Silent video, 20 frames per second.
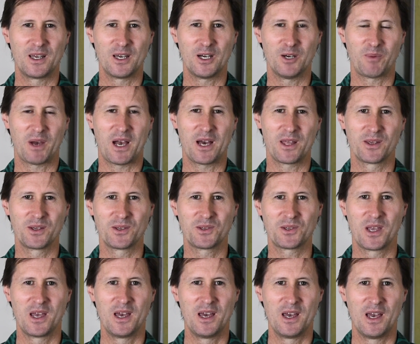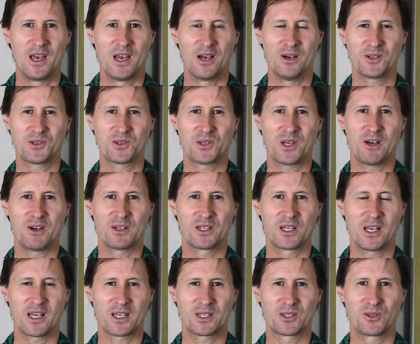help others. Also,
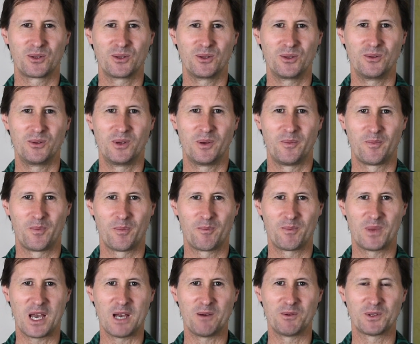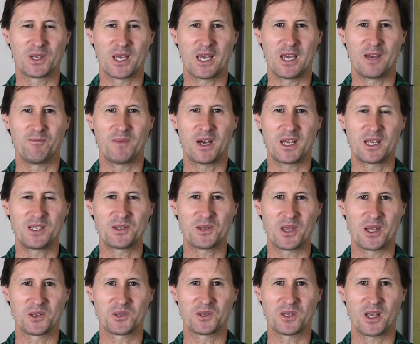I'd like to be able to have money
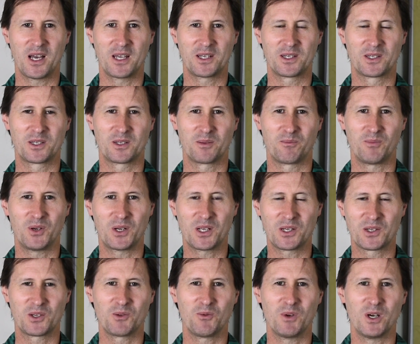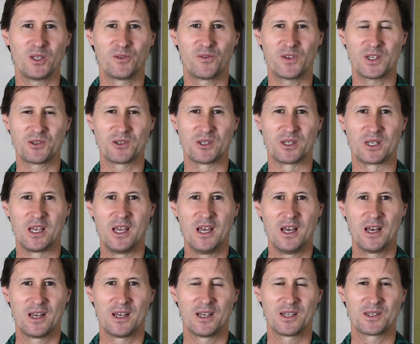set aside to put into World Vision.
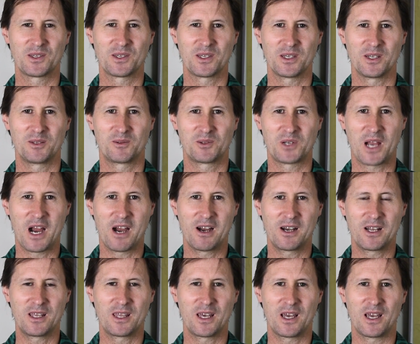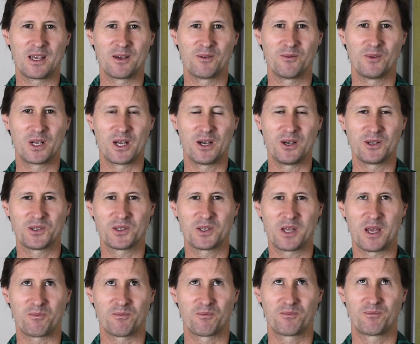That's a charity that when I was
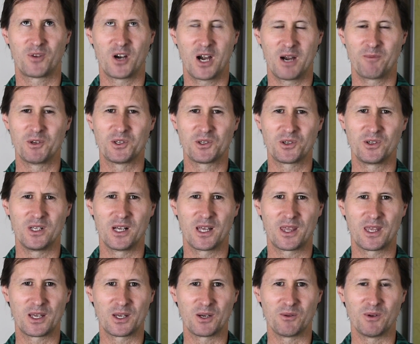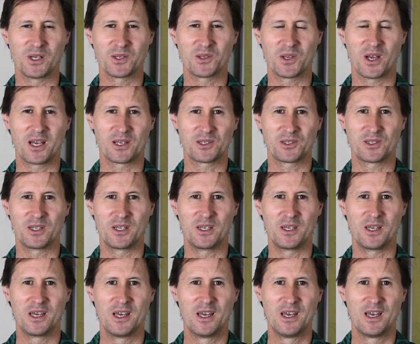at primary school, I think it was, I
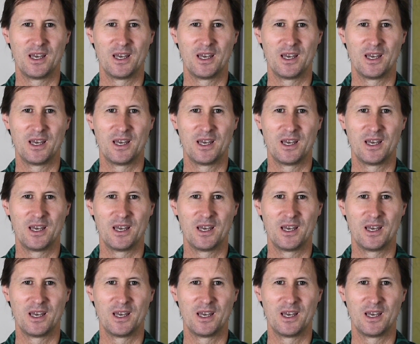actually